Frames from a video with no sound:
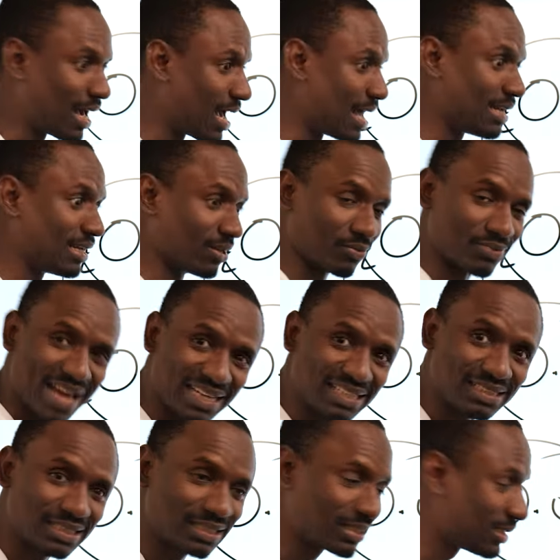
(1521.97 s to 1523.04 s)
and
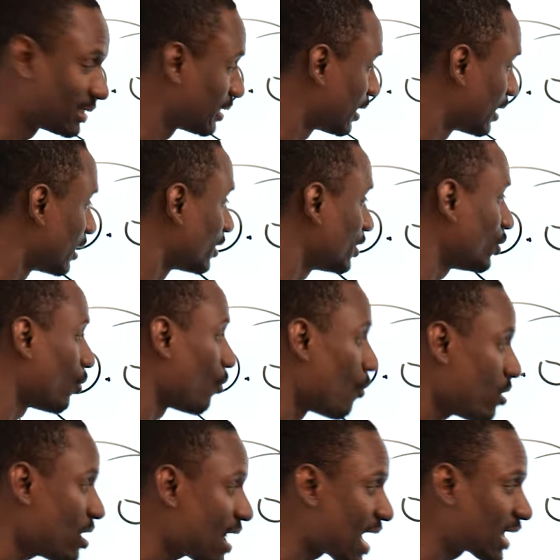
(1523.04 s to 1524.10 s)
rent. The
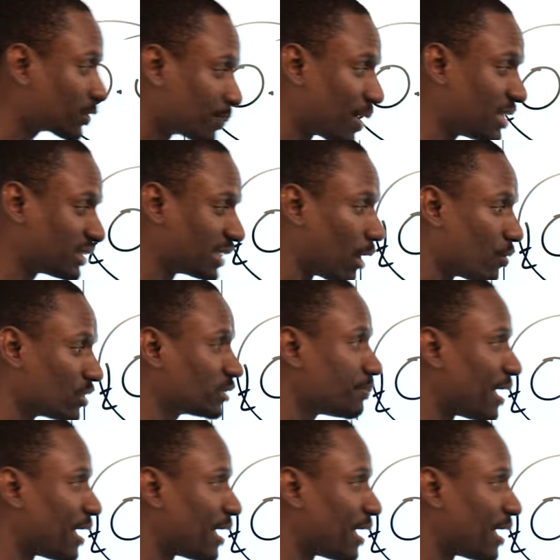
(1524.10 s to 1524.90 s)
only expense I was